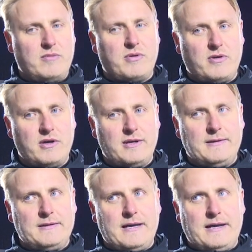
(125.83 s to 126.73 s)
But
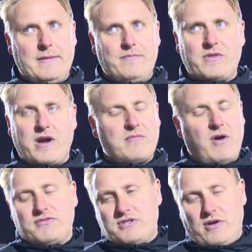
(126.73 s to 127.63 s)
I'm
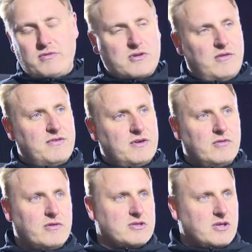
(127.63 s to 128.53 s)
obviously always confident
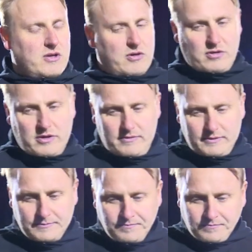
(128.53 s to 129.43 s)
going to Solihull, and
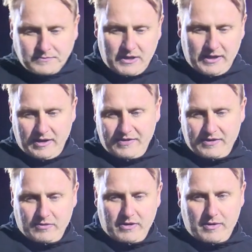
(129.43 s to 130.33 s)
like I think
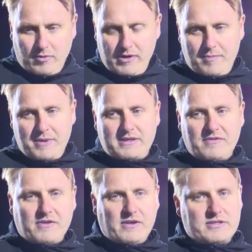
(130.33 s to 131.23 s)
one of the big
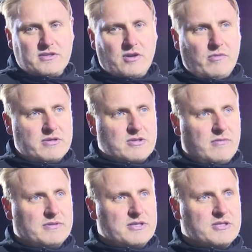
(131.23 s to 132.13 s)
difficulties you've got with this
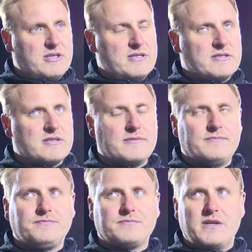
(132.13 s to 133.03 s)
competition is
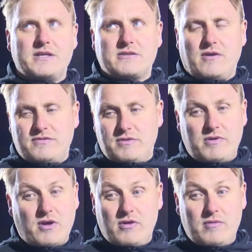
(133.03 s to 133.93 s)
obviously we've
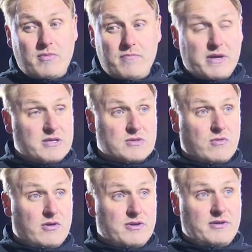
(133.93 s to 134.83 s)
not got the biggest
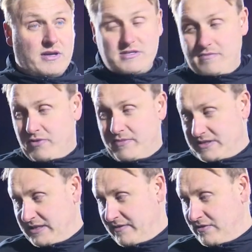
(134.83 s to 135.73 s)
squad, and as you can probably
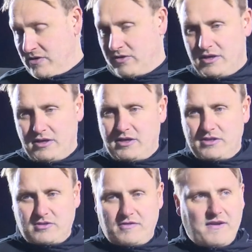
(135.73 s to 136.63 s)
see, I've got
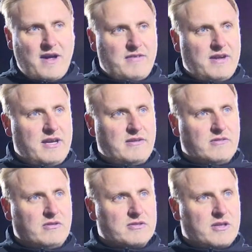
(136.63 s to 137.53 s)
sort of 5
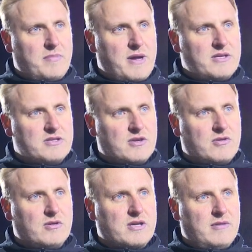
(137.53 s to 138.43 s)
18-year-olds on the bench and a
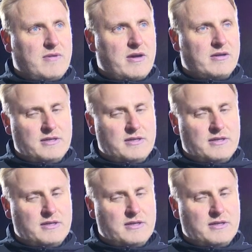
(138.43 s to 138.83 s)
goalkeeper,